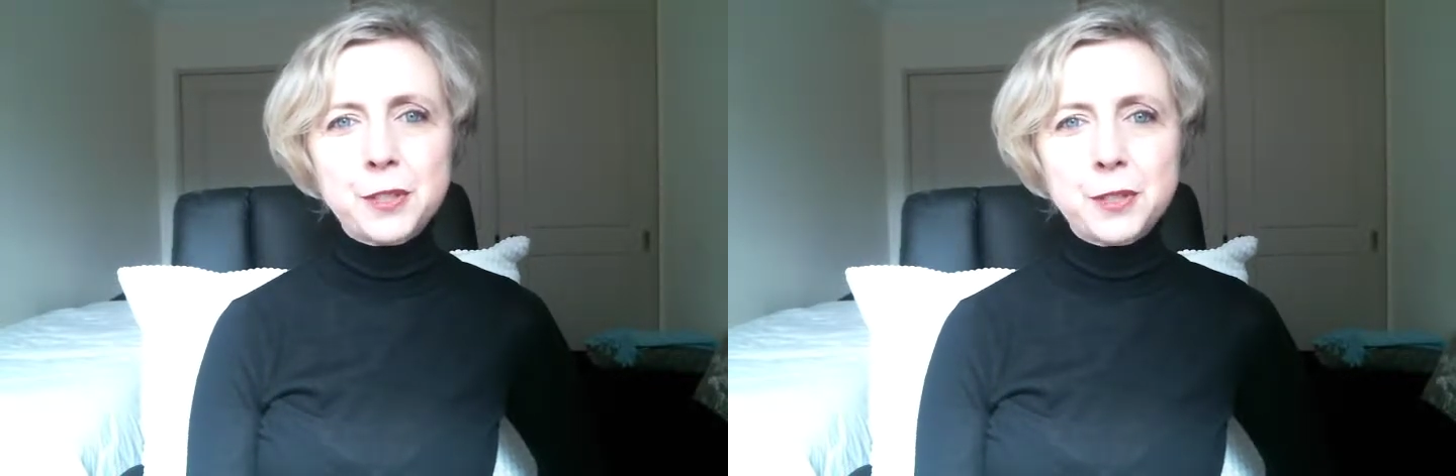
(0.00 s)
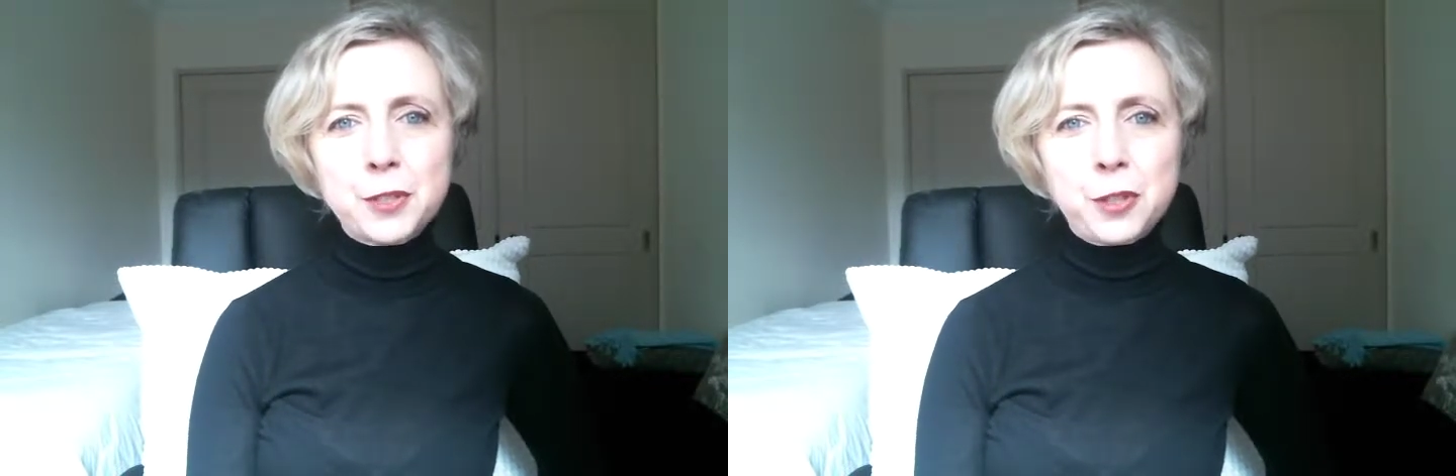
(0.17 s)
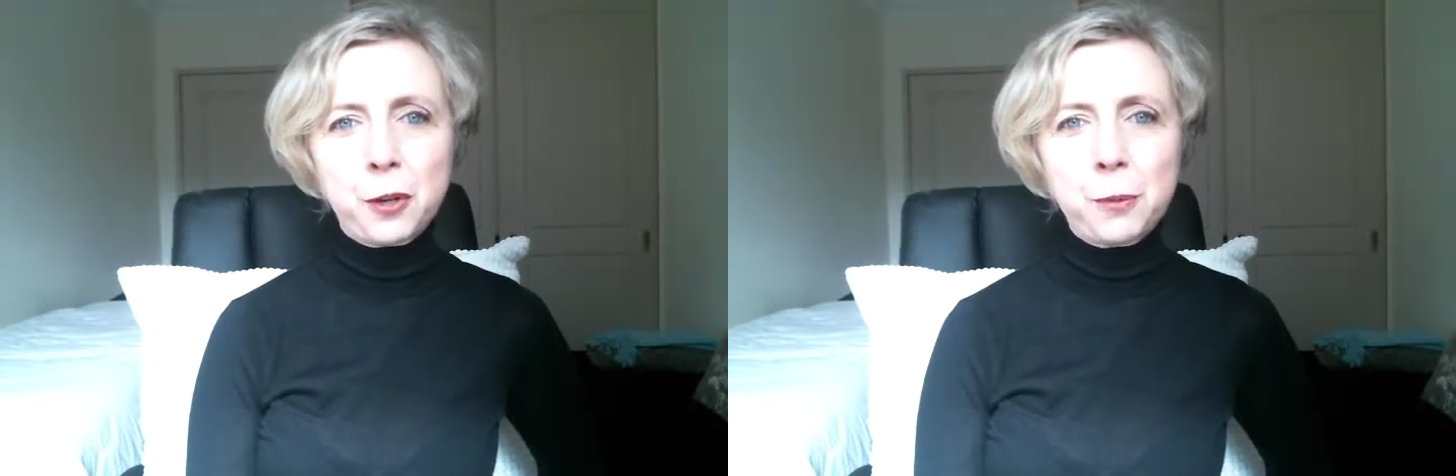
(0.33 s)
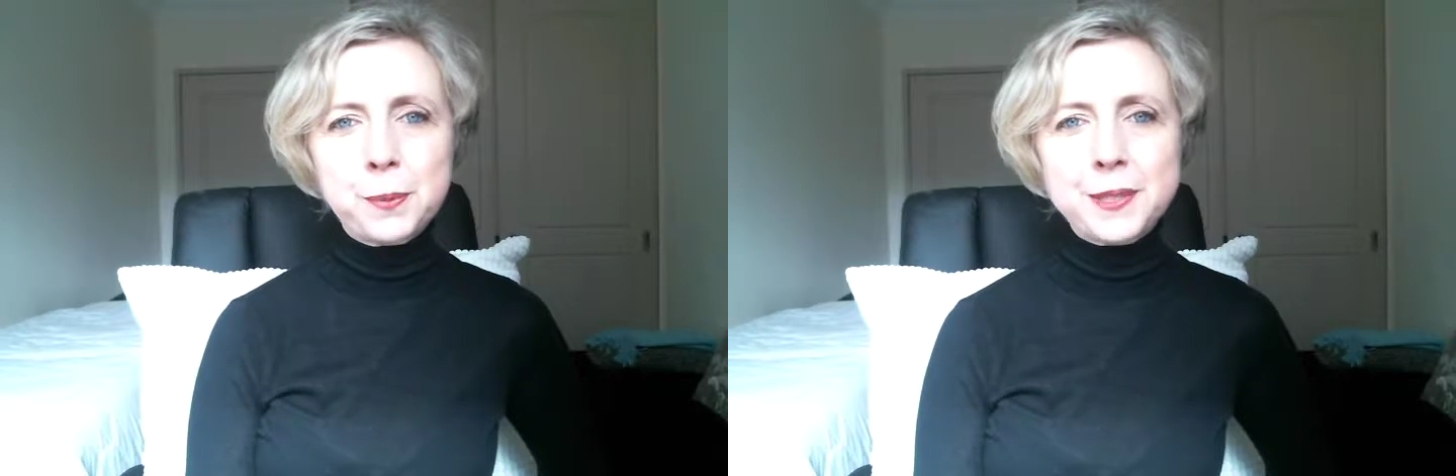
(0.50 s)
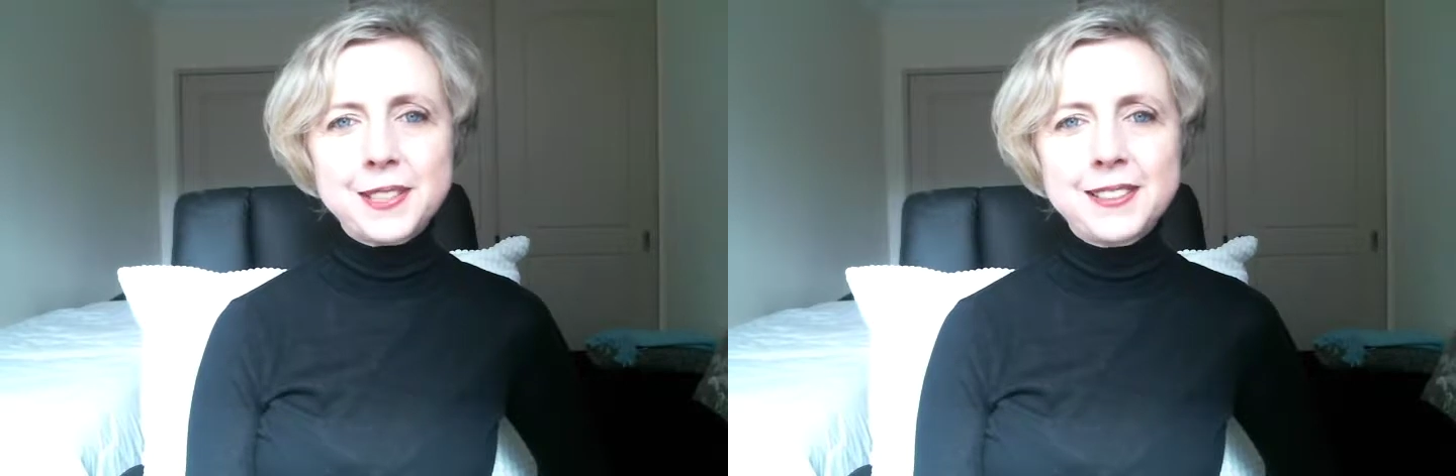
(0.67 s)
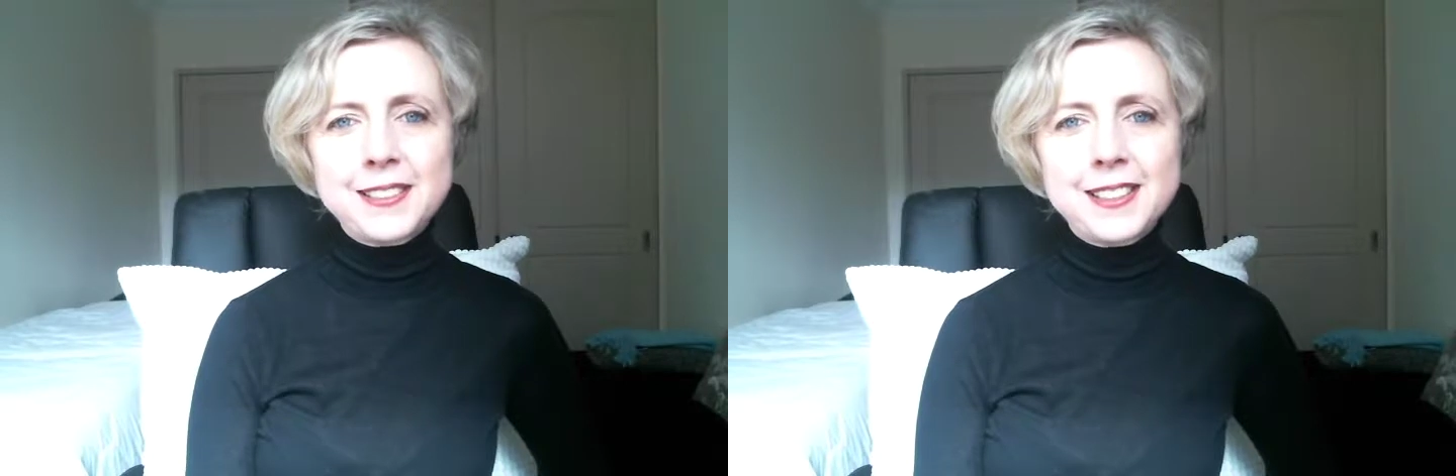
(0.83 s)
to the shops
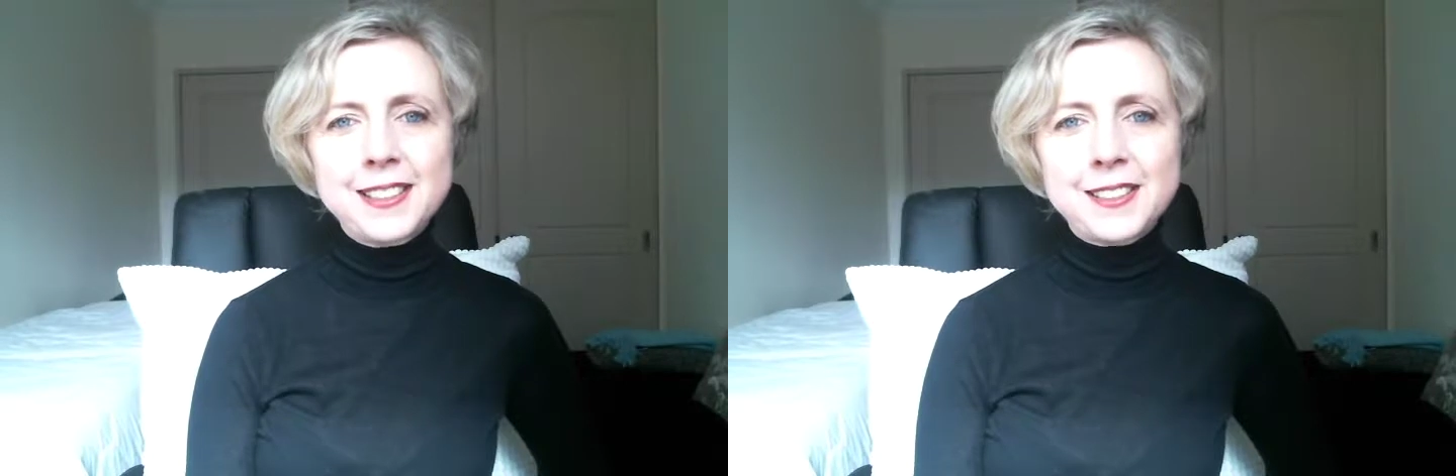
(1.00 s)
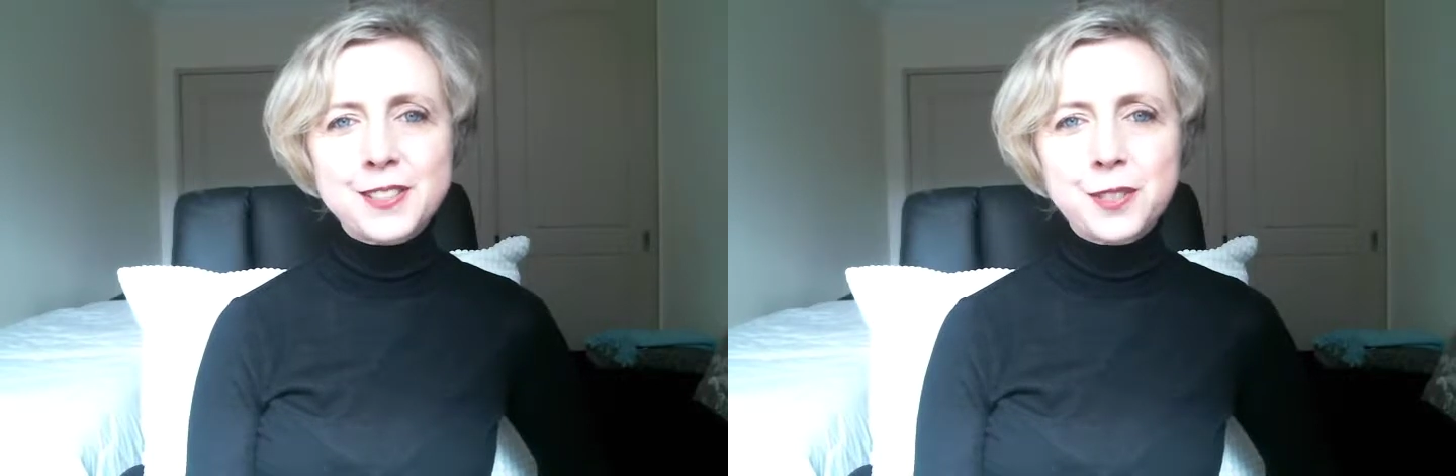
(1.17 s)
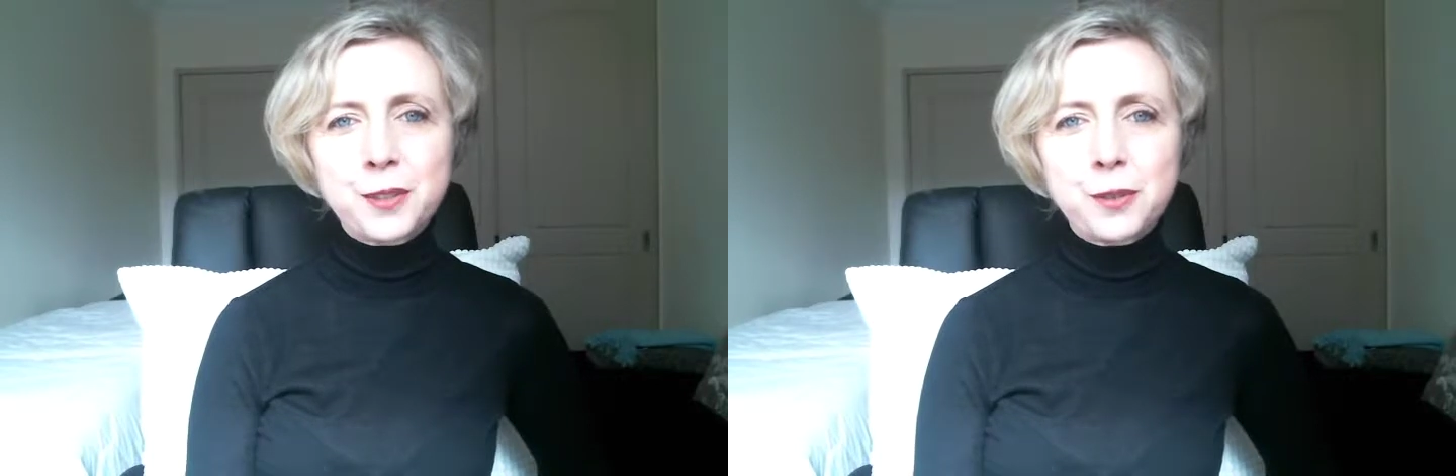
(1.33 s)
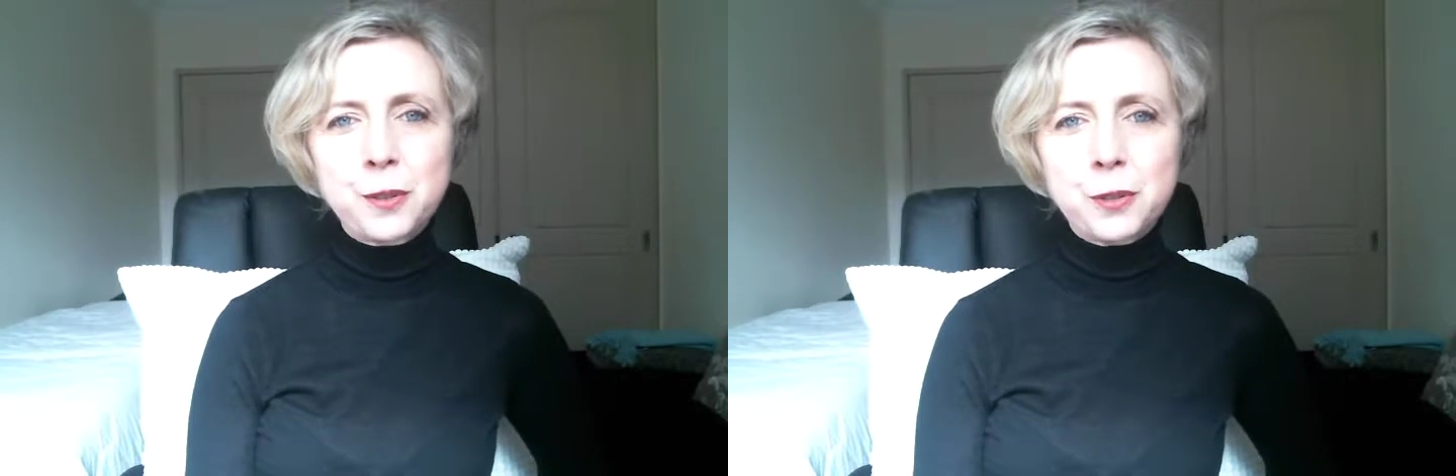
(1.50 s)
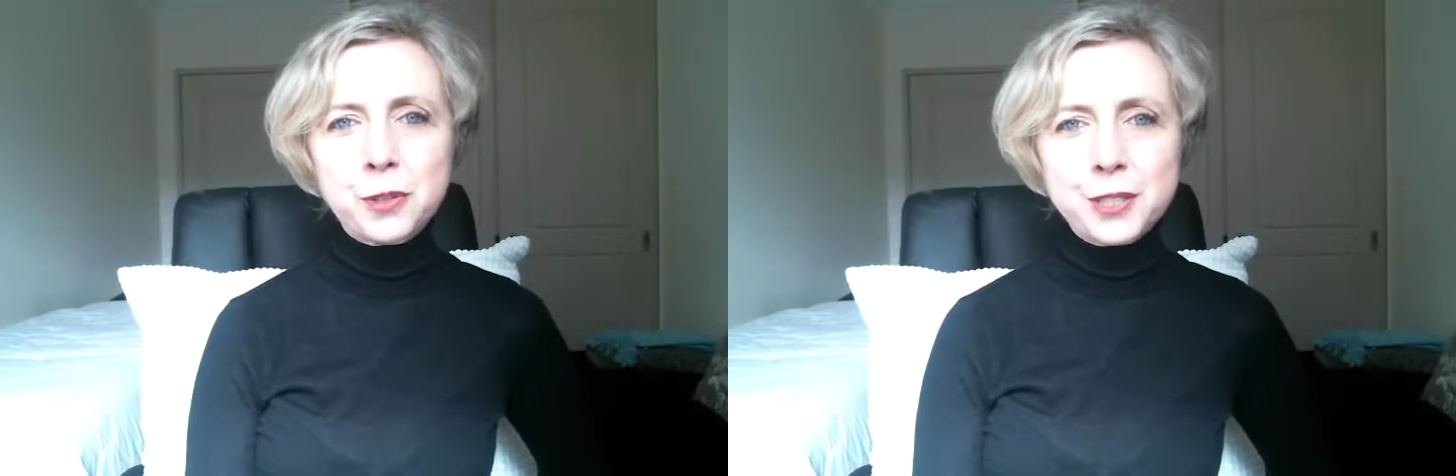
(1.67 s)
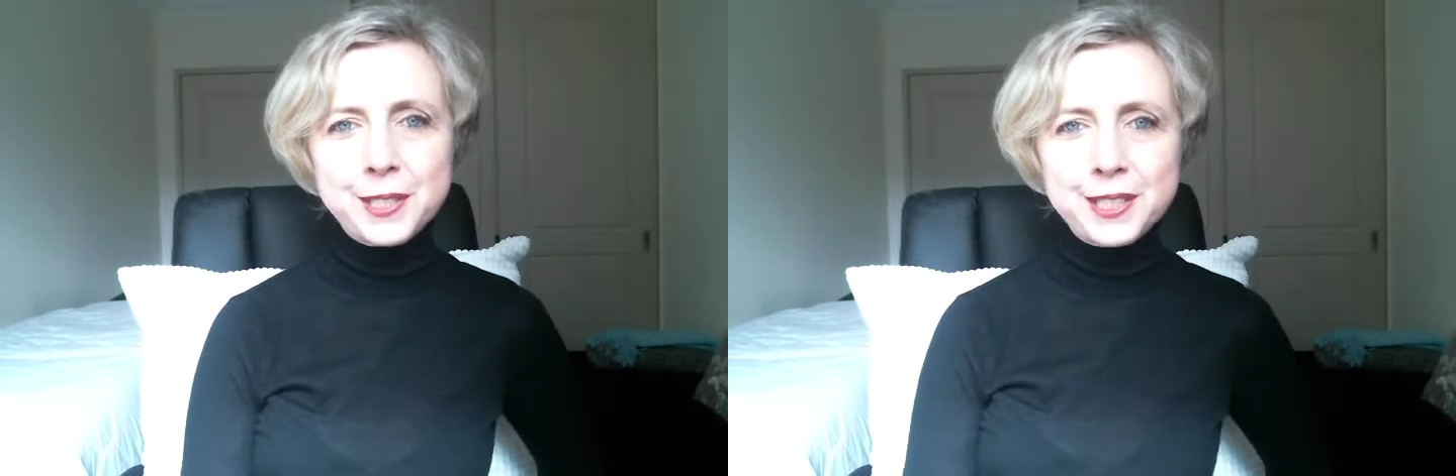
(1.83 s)
and take a certain
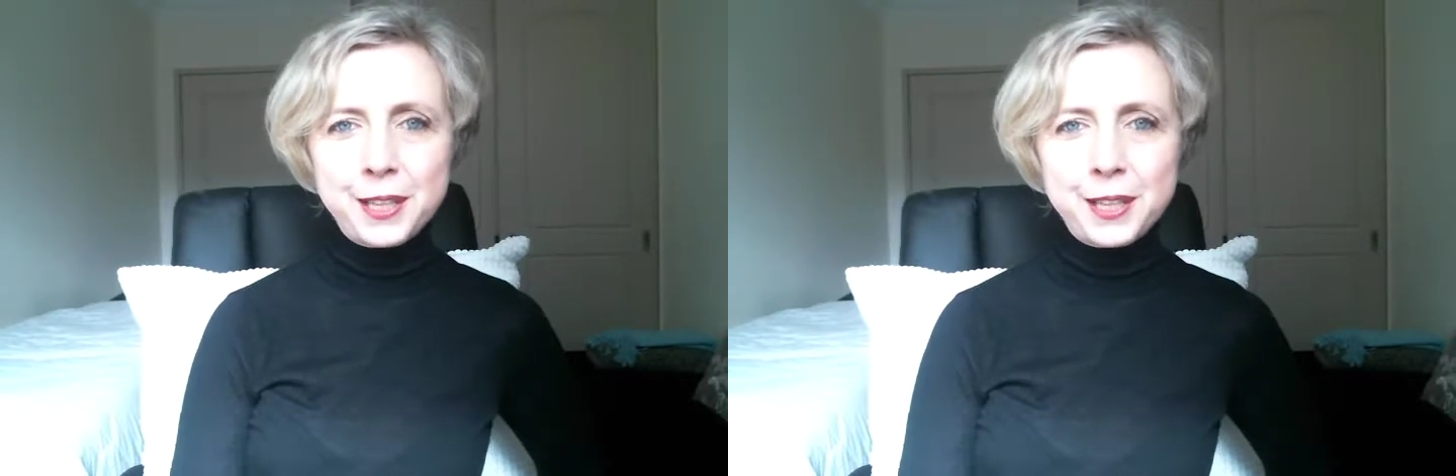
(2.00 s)
gorgeous